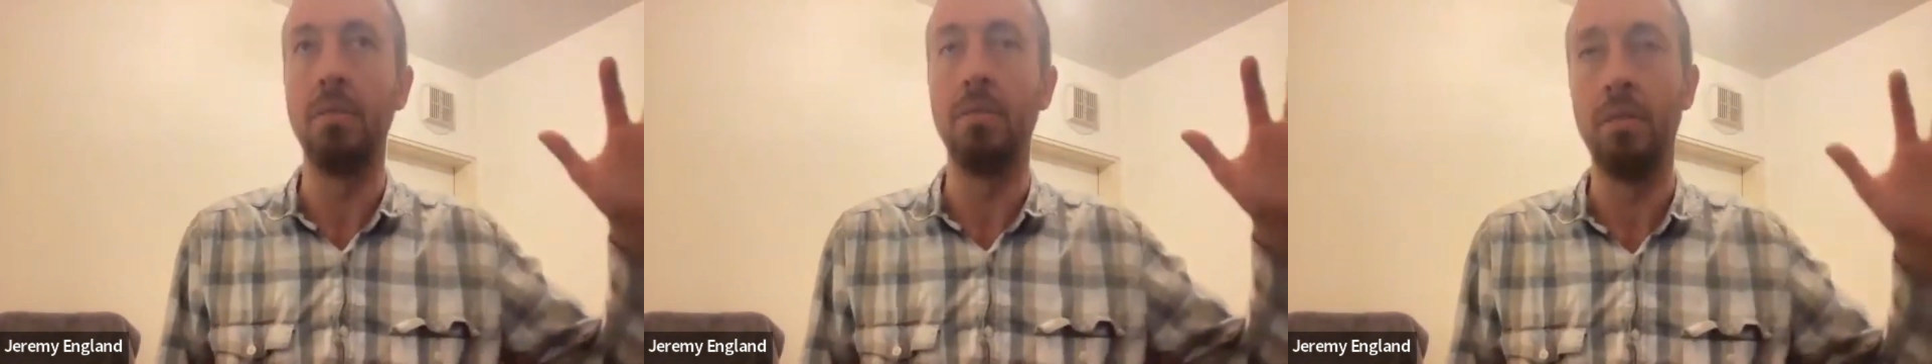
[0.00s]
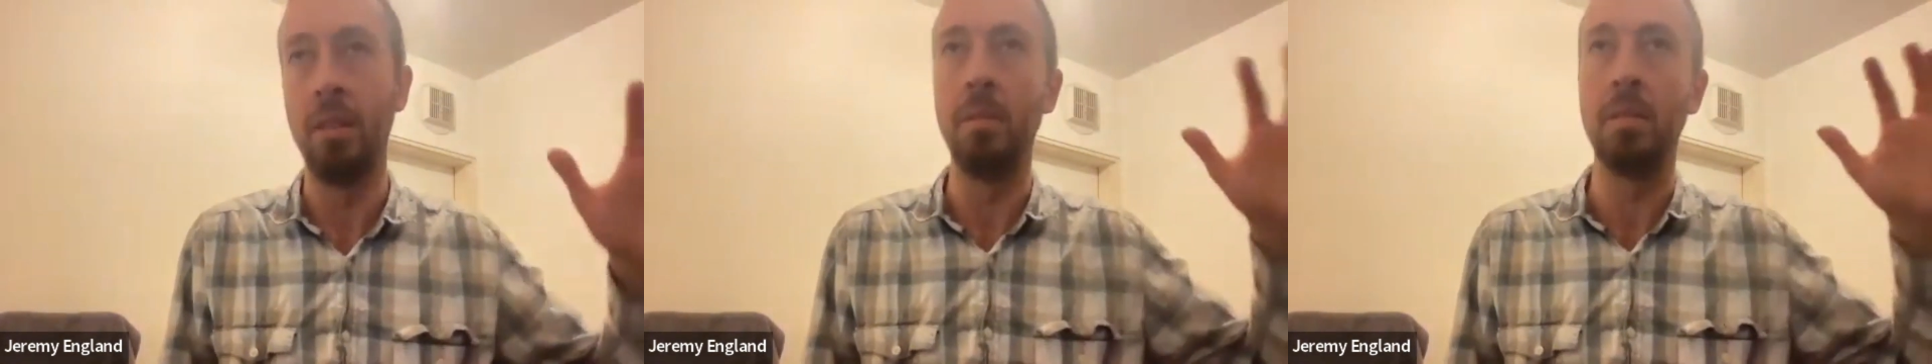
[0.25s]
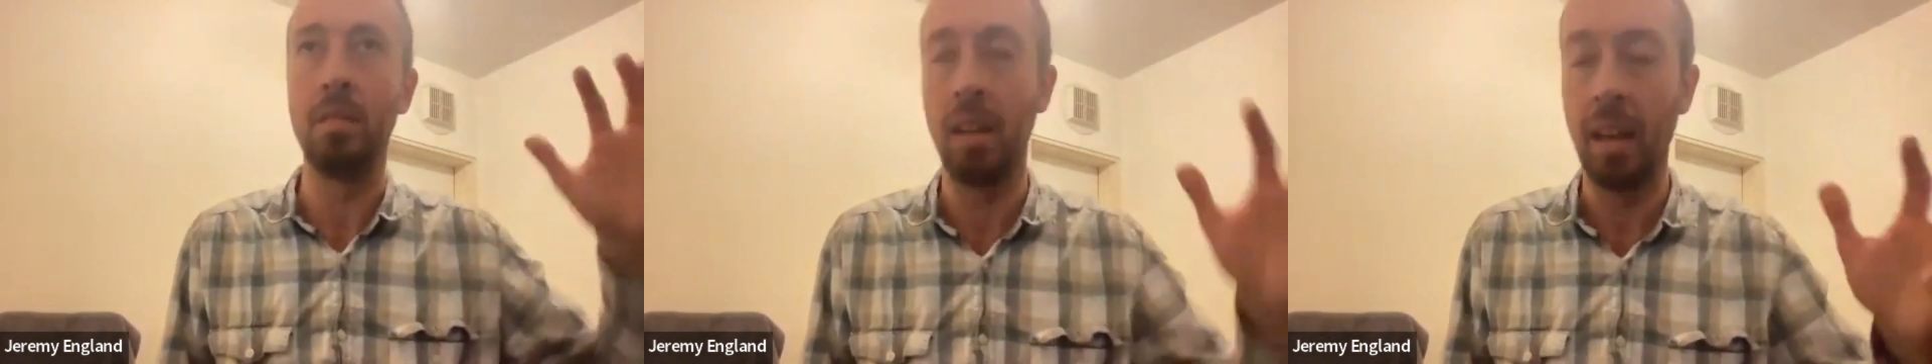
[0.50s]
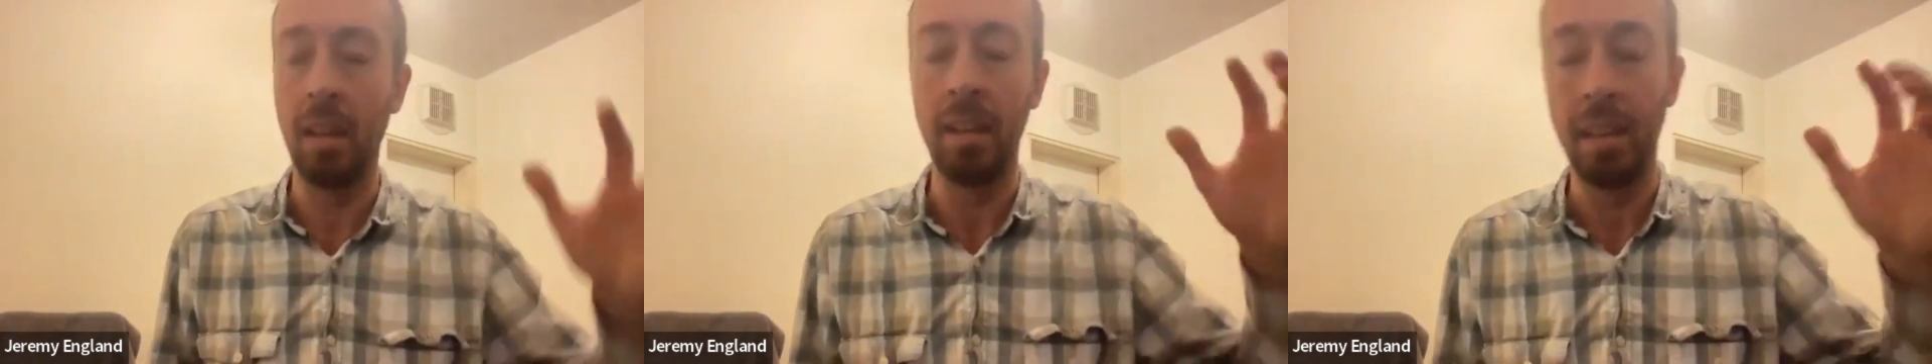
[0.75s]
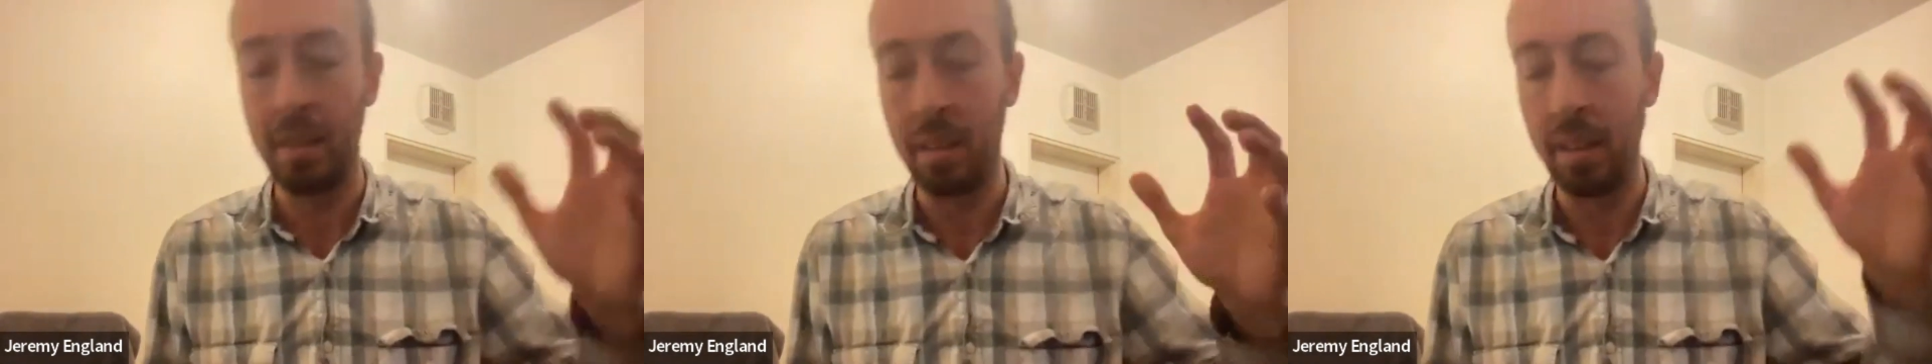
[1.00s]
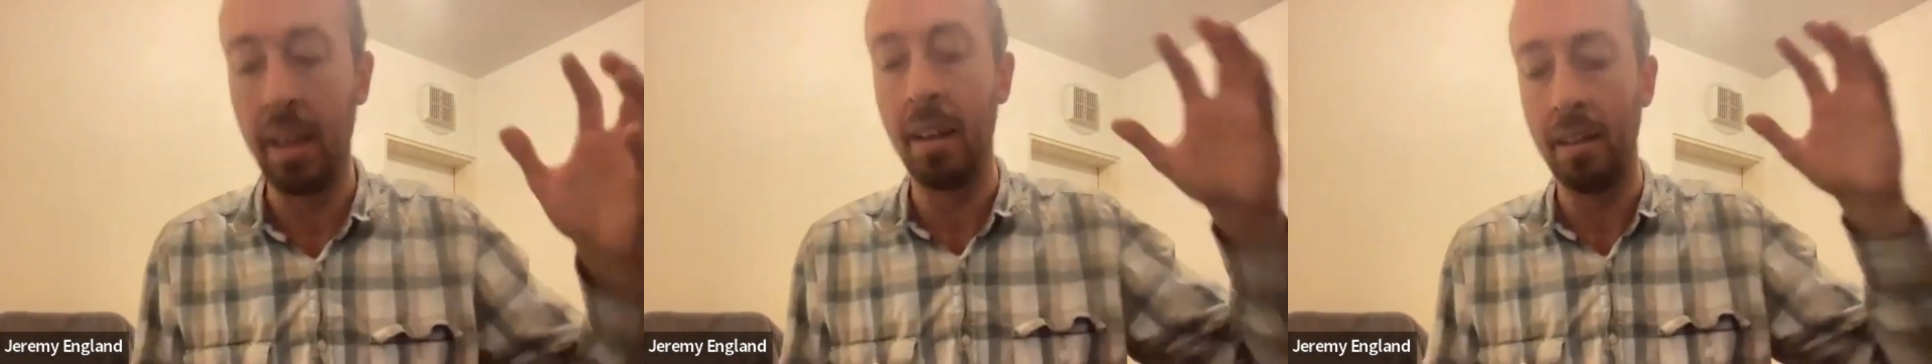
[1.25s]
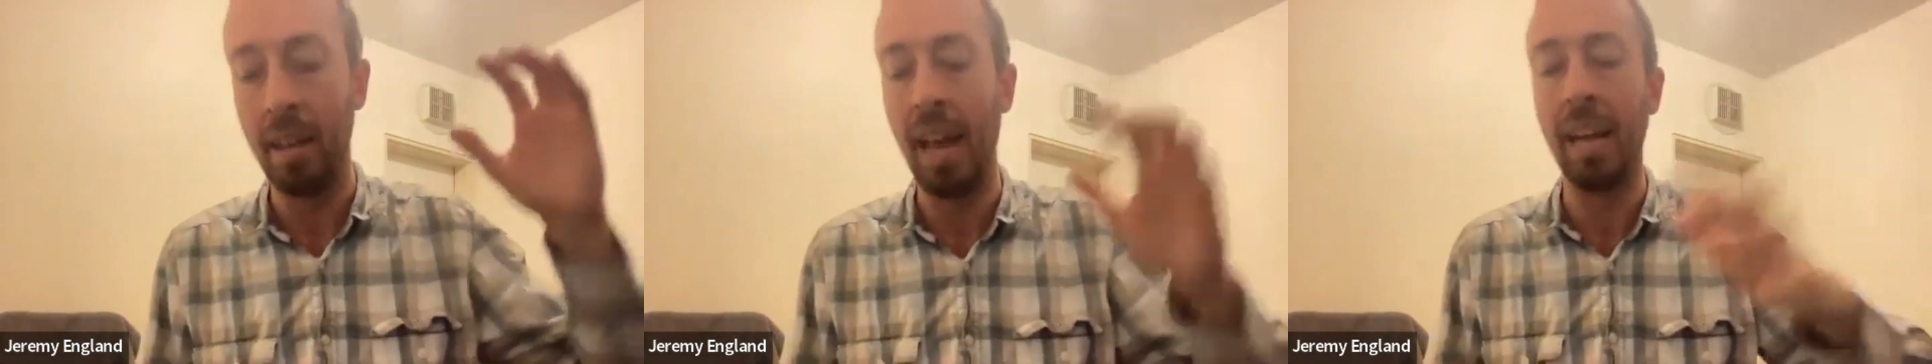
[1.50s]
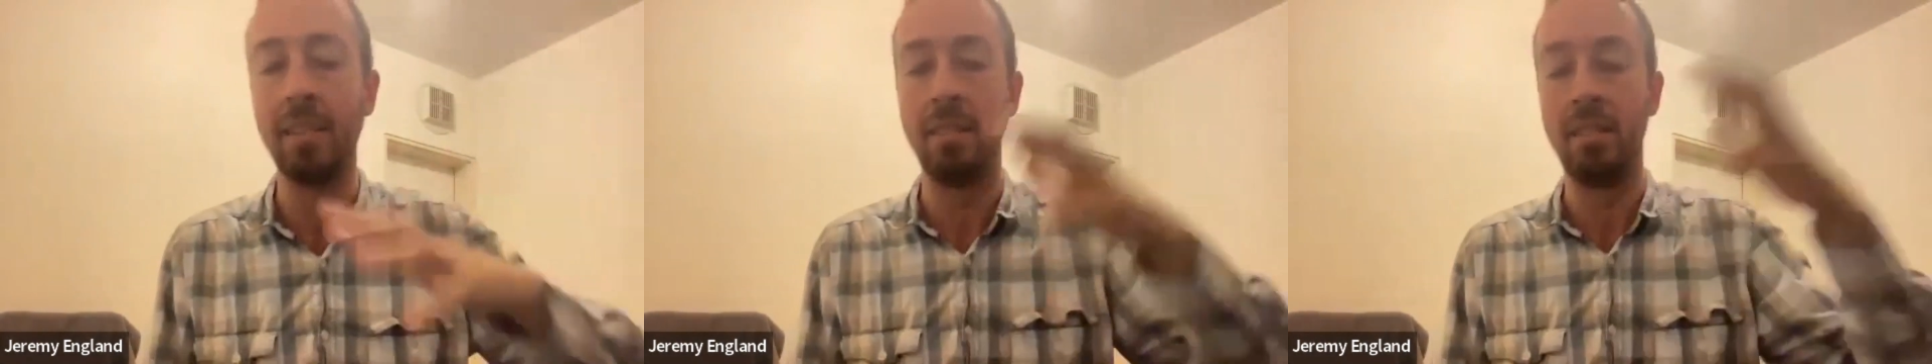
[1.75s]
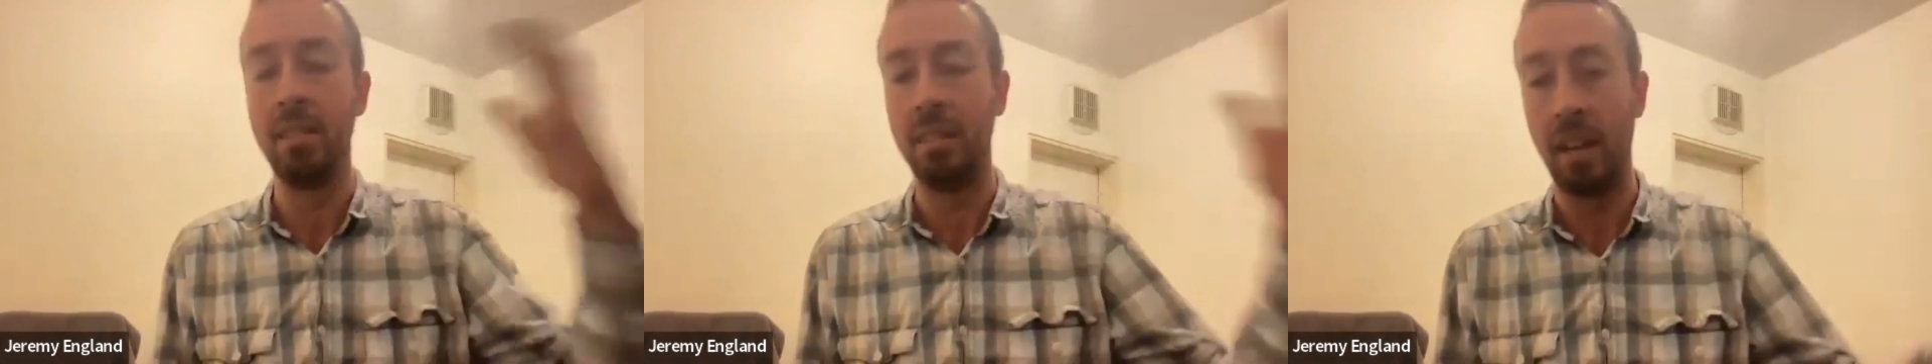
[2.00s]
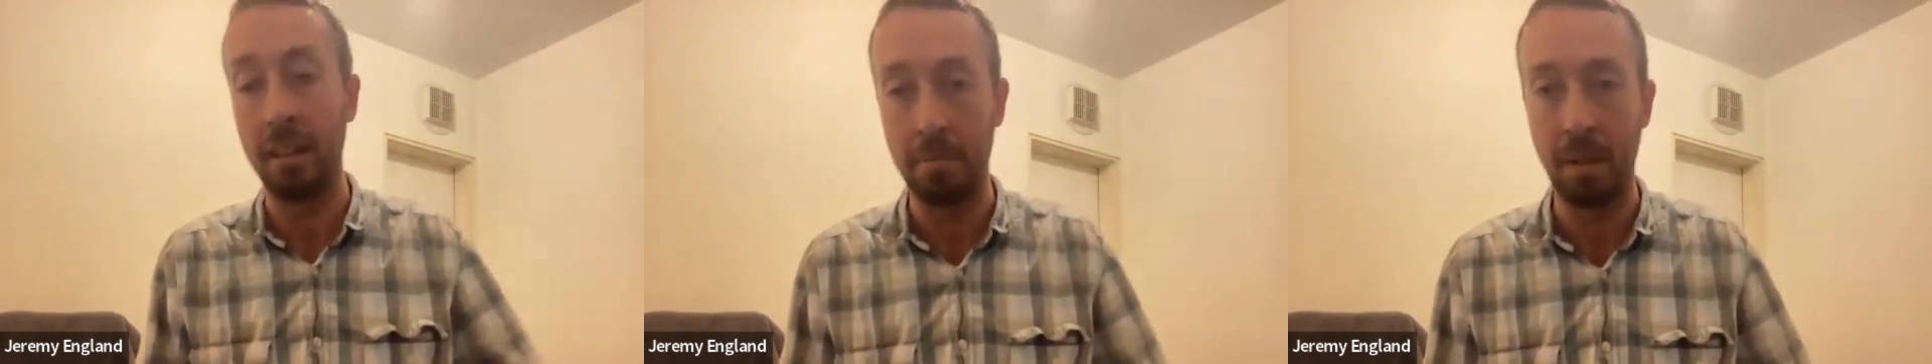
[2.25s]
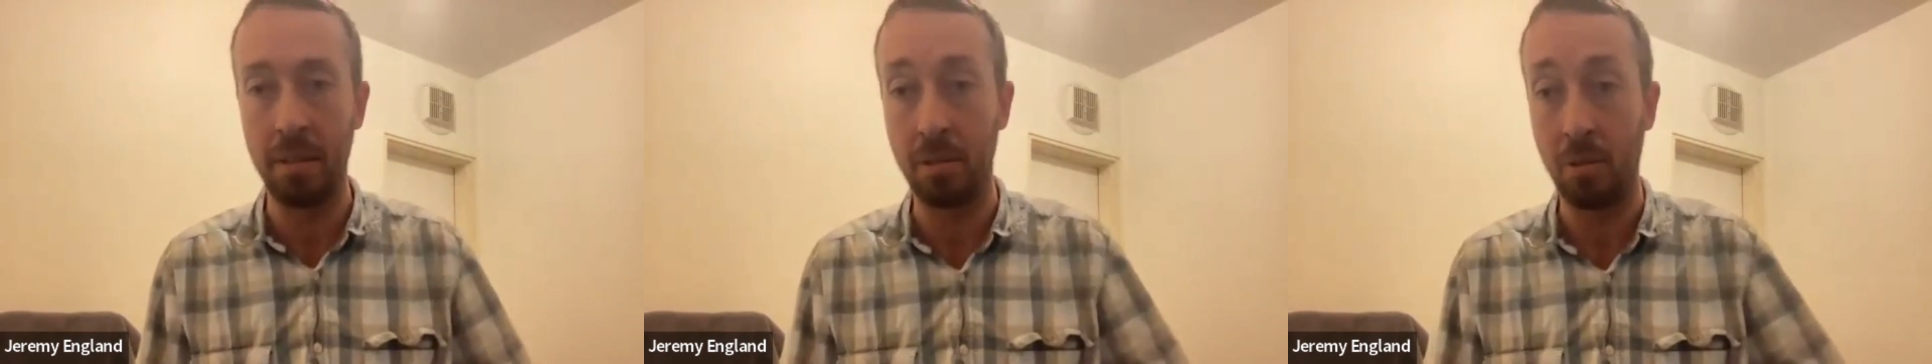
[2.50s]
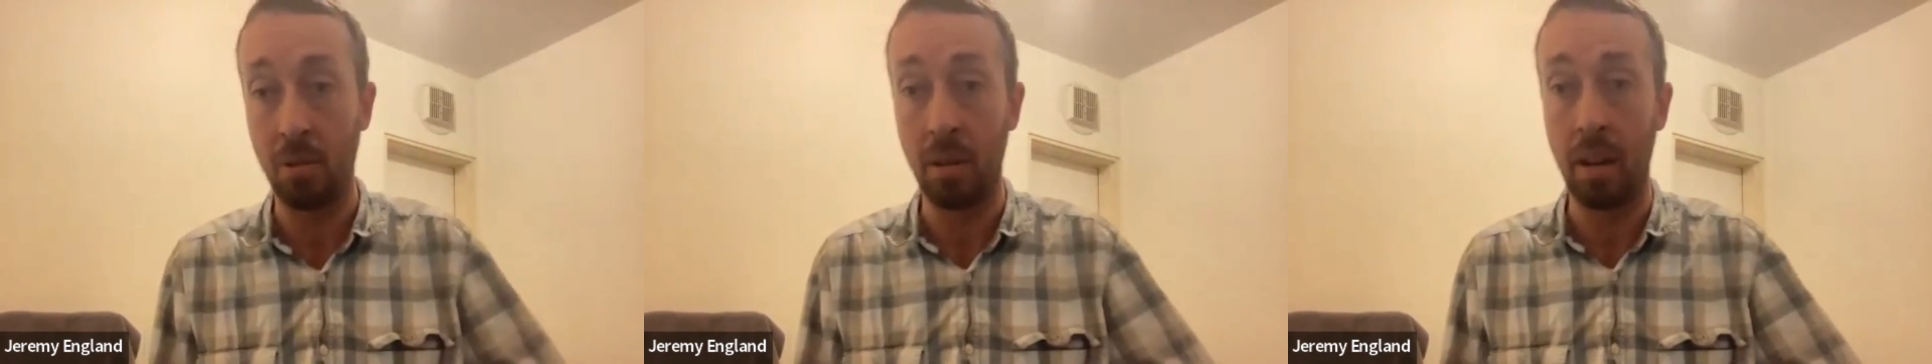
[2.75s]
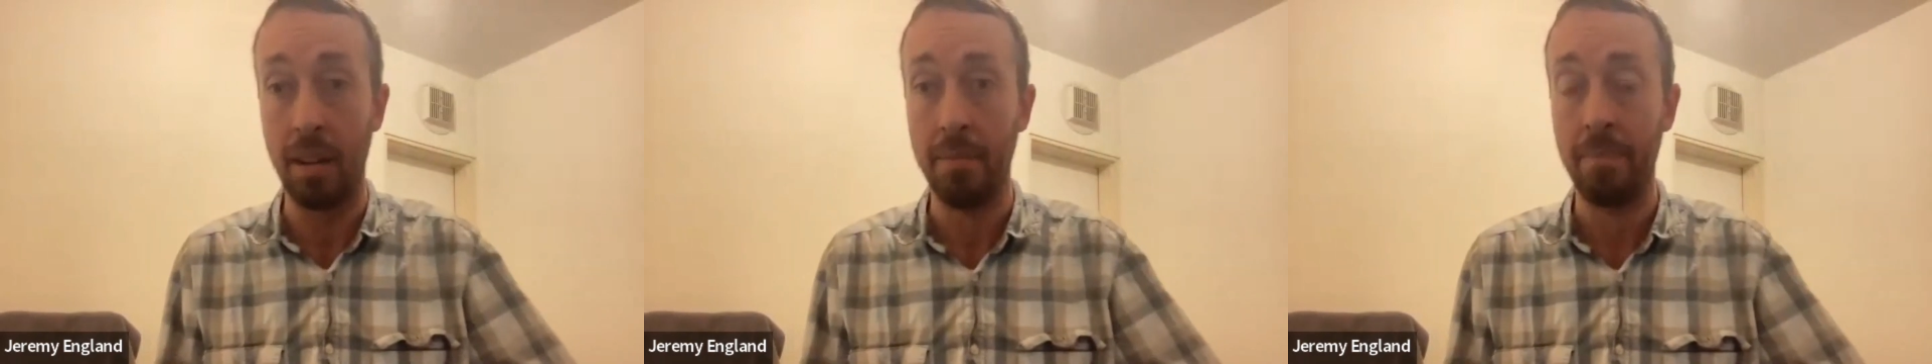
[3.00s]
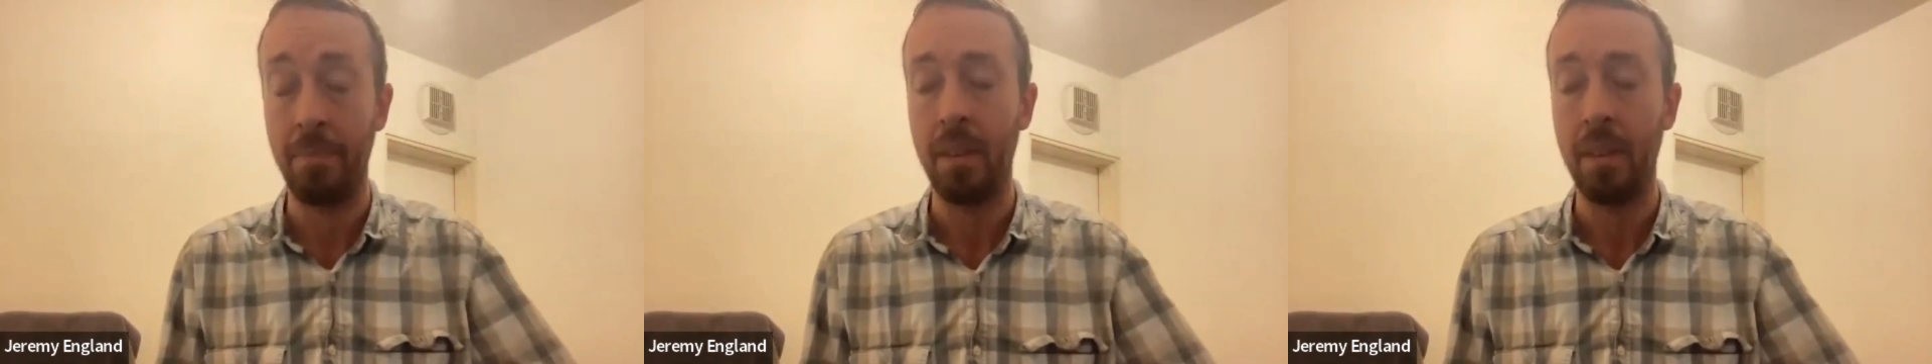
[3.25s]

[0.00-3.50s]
life of Am Yisrael in the land as designed by the Torah.